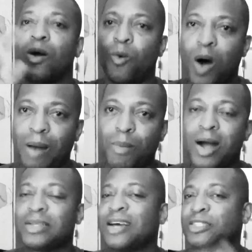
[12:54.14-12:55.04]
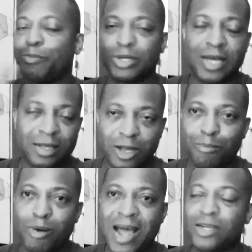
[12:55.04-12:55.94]
Walmart has to protect their
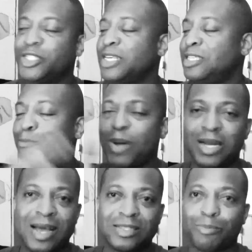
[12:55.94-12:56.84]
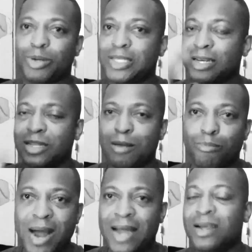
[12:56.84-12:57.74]
brand. JC Penney has to protect their
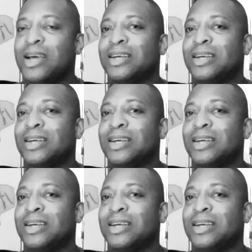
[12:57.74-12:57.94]
brand.